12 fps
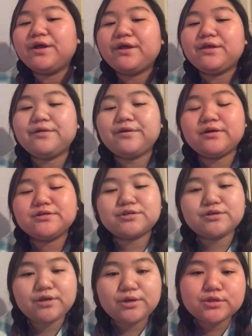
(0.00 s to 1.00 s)
You guys are
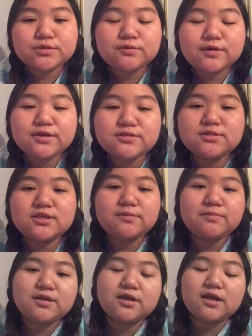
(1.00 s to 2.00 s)
huge fans, see
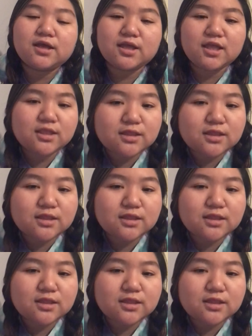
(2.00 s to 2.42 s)
me like in